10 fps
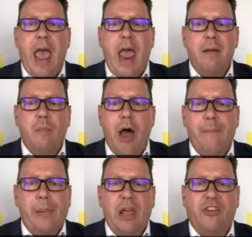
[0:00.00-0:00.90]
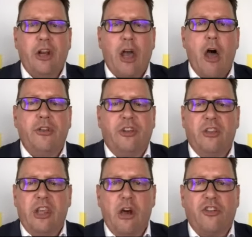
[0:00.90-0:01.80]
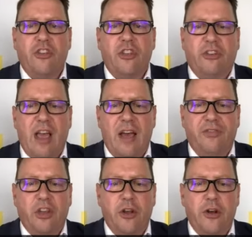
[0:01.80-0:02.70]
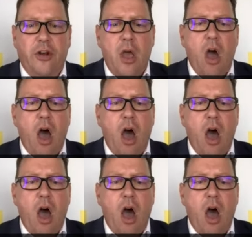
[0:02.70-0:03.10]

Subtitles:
and my pleasure to host the auction this afternoon.